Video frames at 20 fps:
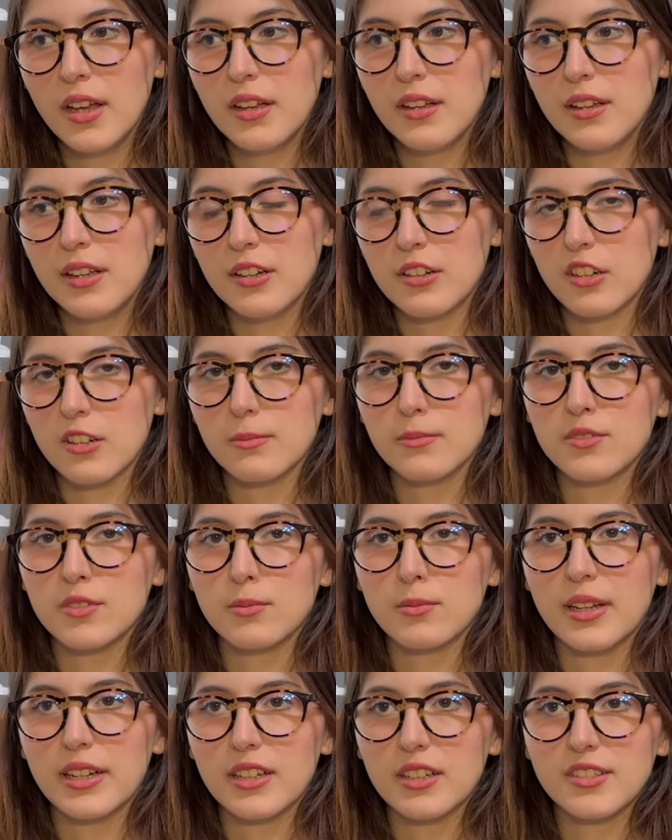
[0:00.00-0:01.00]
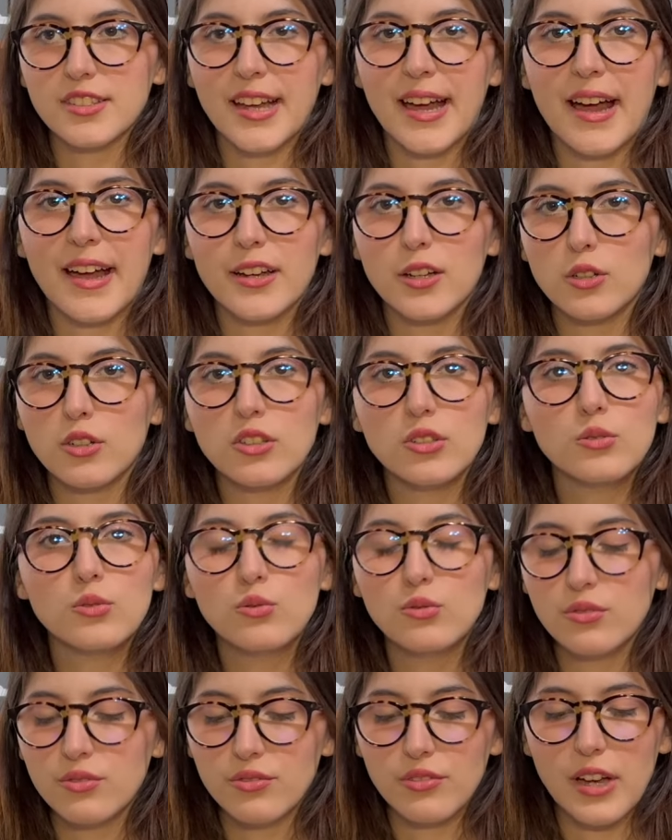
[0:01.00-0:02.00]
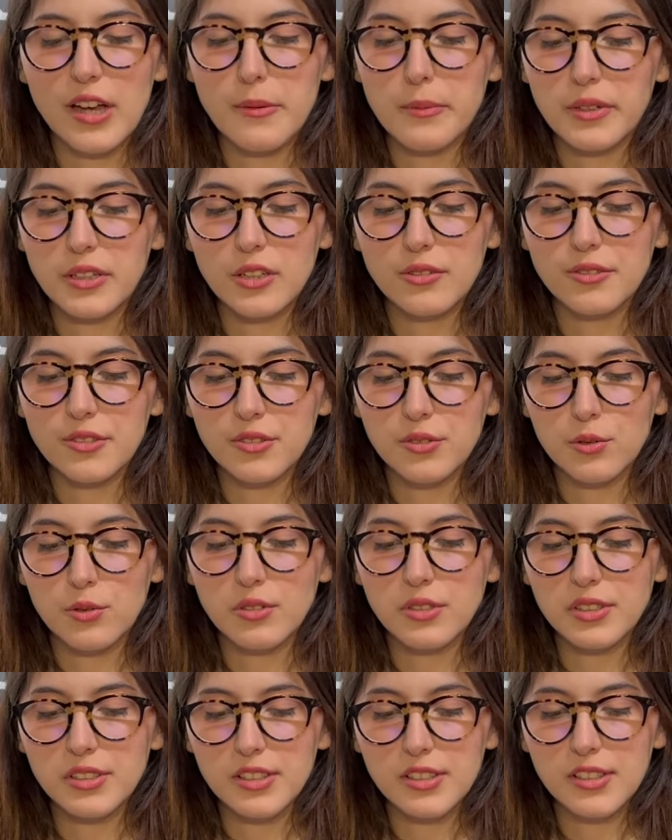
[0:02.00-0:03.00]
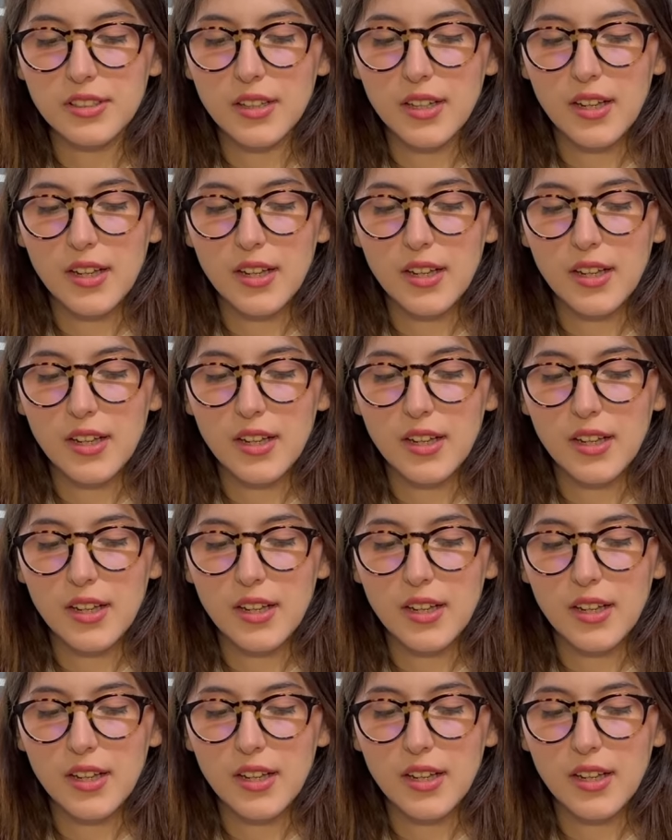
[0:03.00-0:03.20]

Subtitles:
He comes from like a tycoon family of sorts.